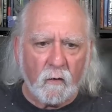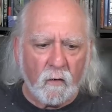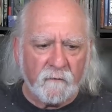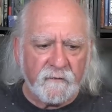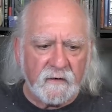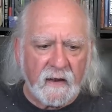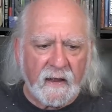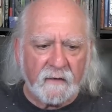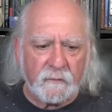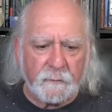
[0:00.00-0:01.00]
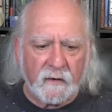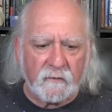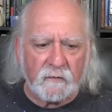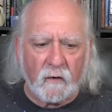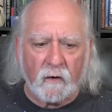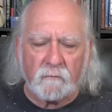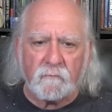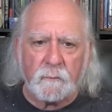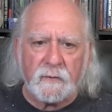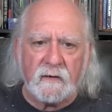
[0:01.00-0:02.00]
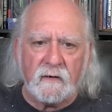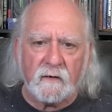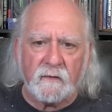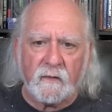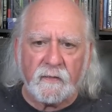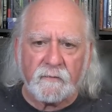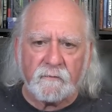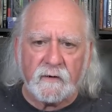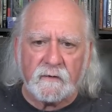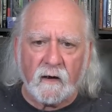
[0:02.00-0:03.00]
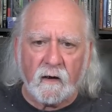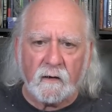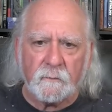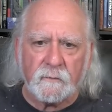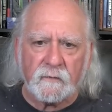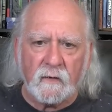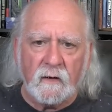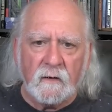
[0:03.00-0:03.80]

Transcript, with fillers: often aspects are repeated three times.